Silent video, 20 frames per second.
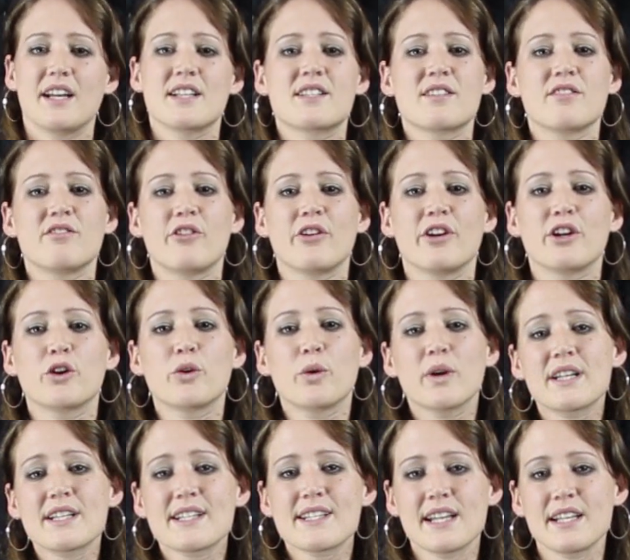It's a very
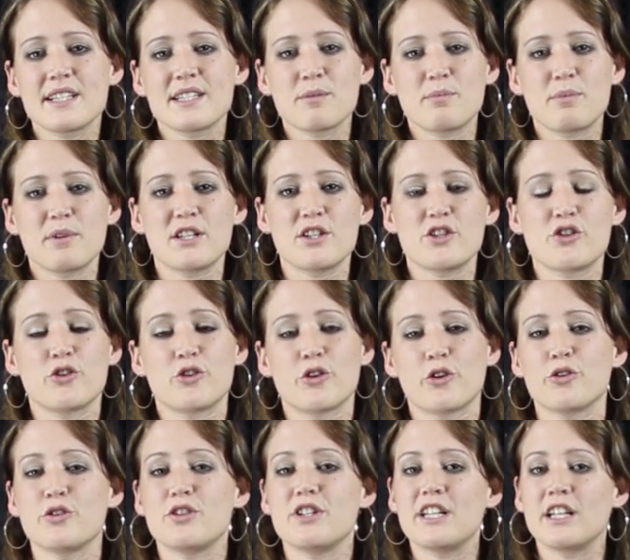quick centerpiece. You
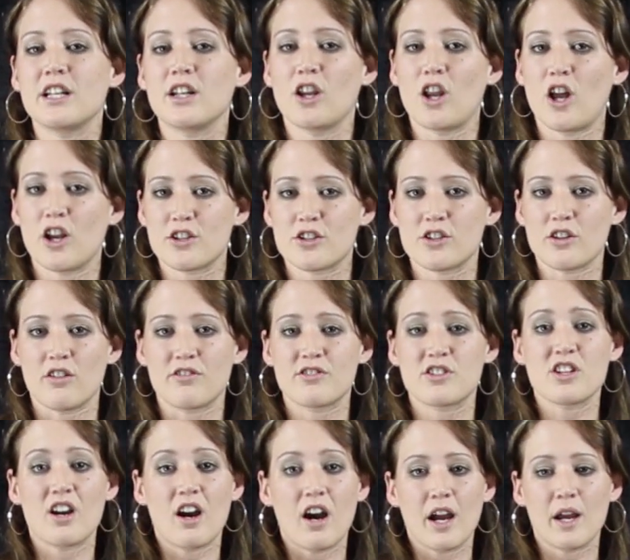don't need a lot of
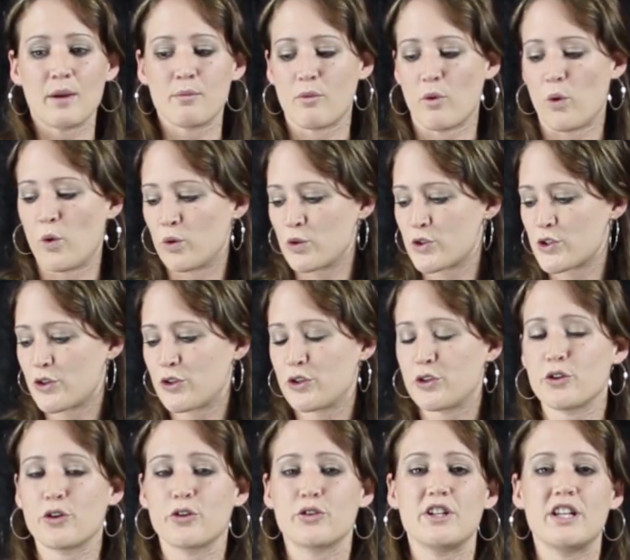time. Also,
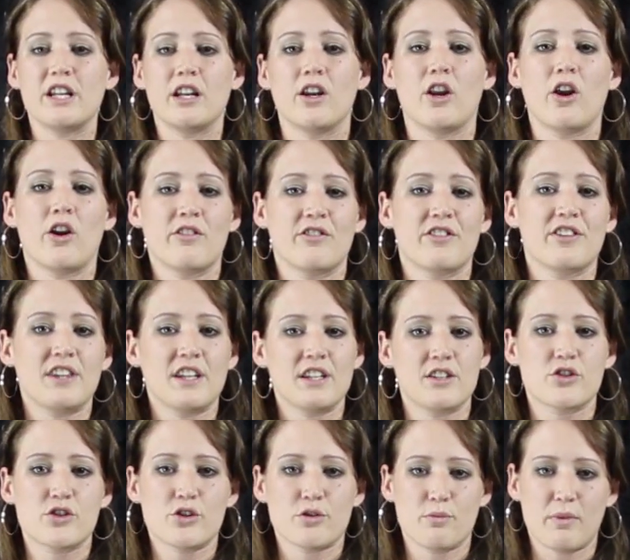you don't need a lot of
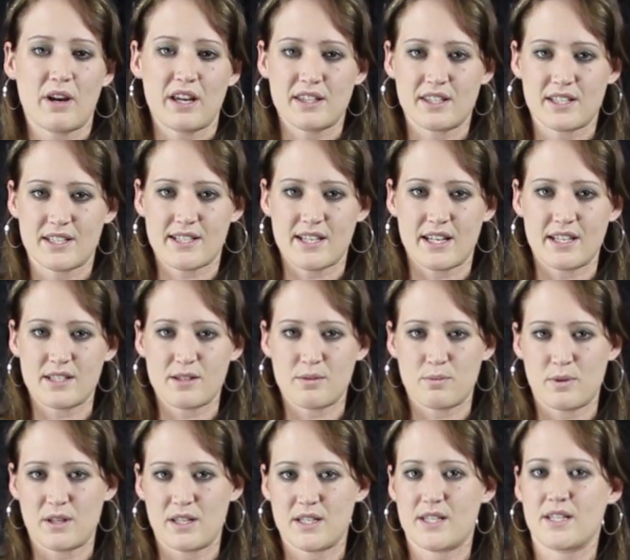things to make the
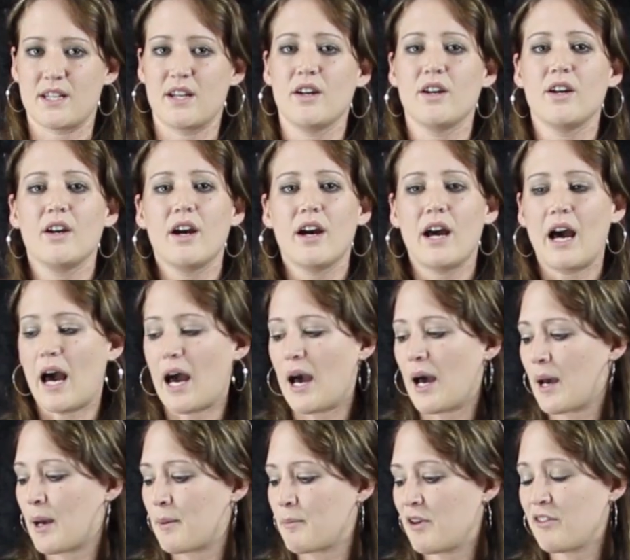centerpiece.
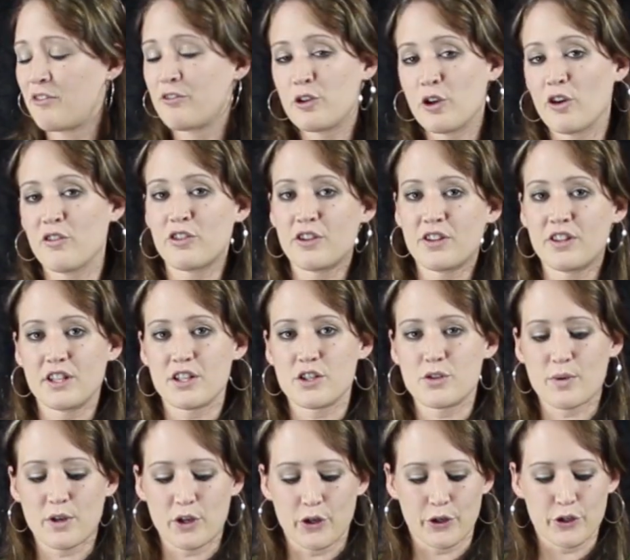A few of the
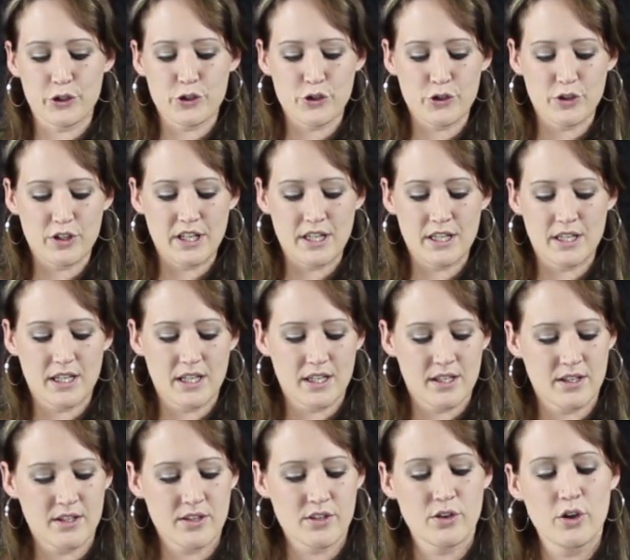things we're going to need
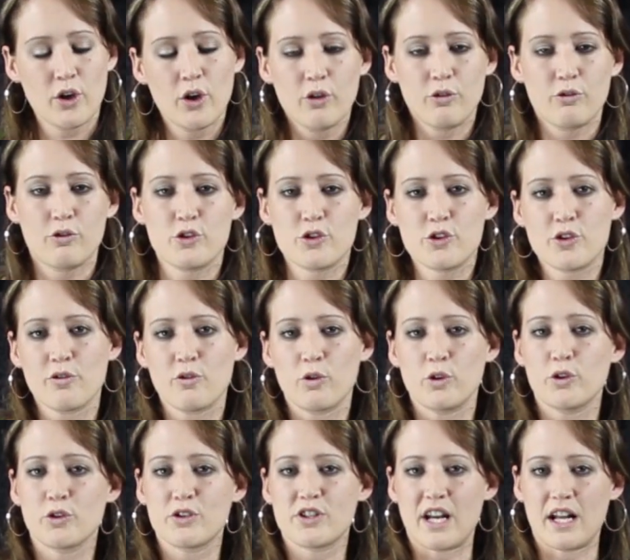is, first of
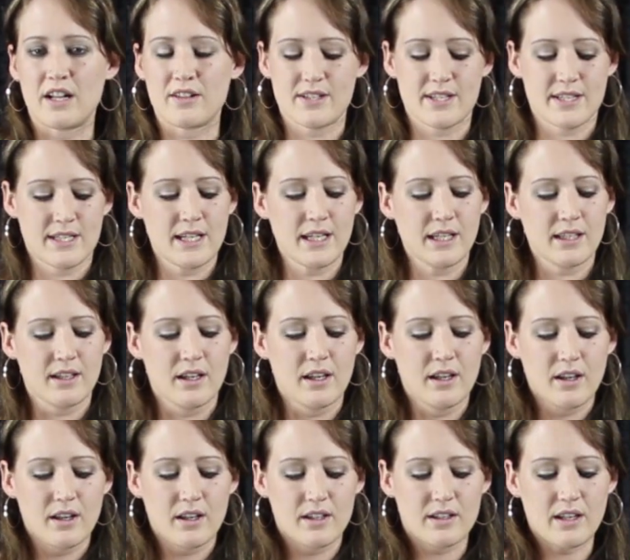all, your dowel stick.
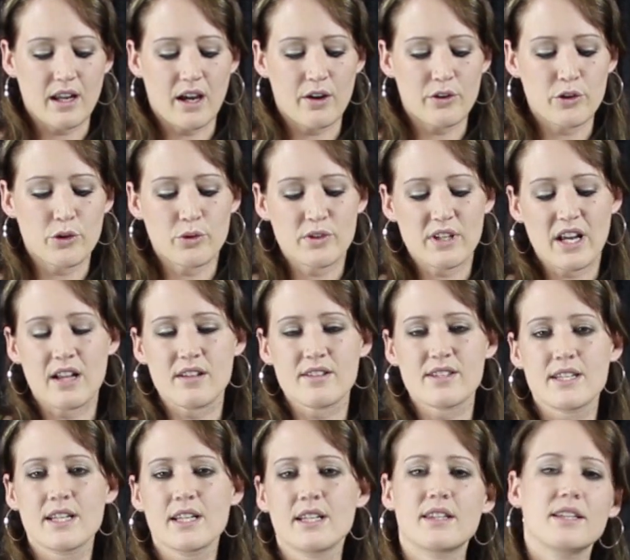Now your dowel
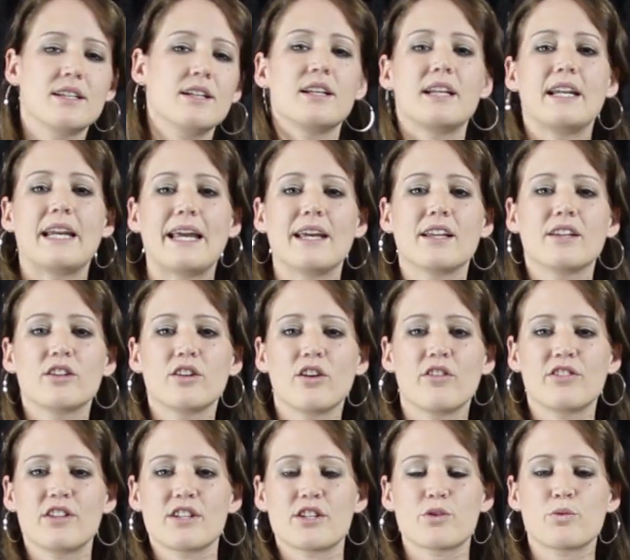stick, the length
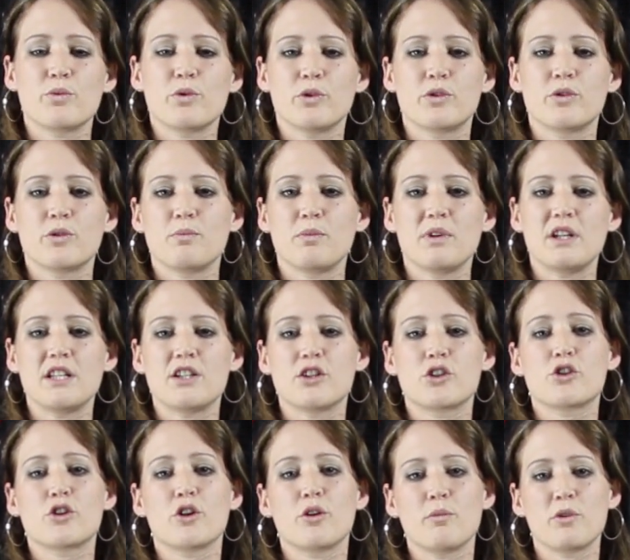of this would be
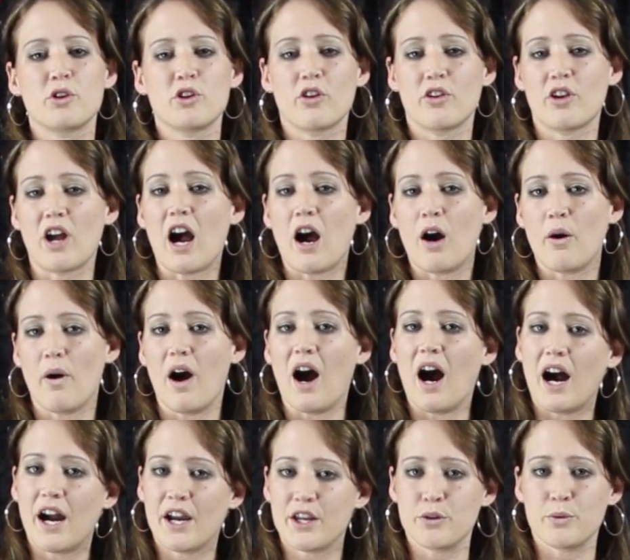determined on how
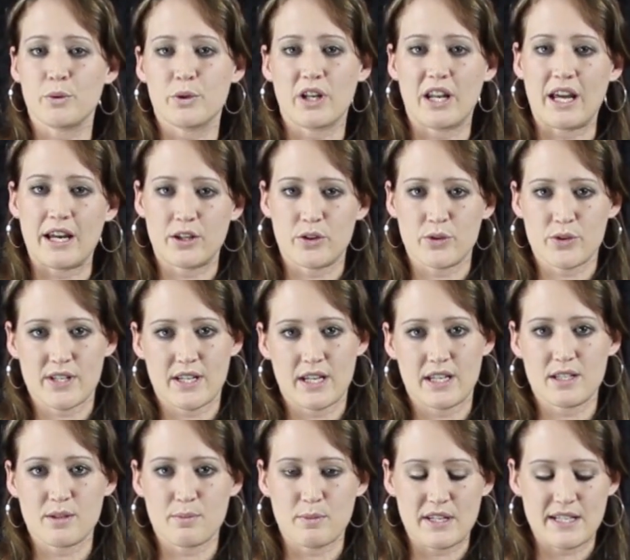high you would like your
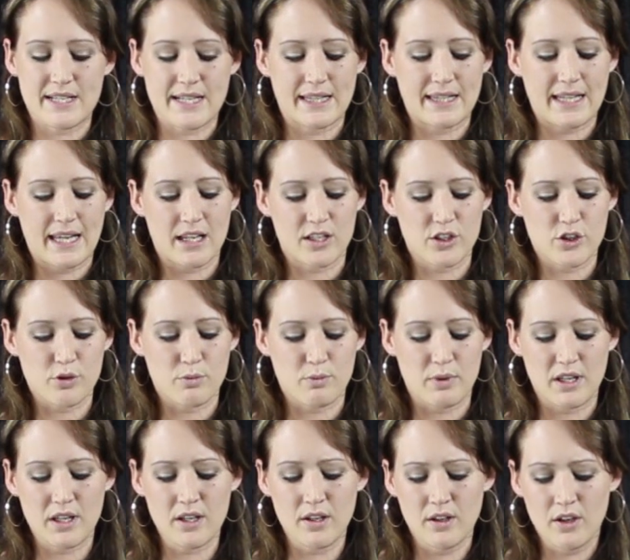centerpiece at the end to
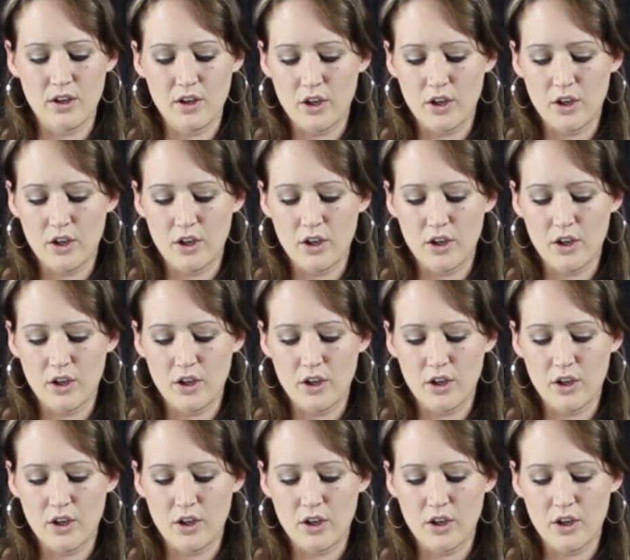be.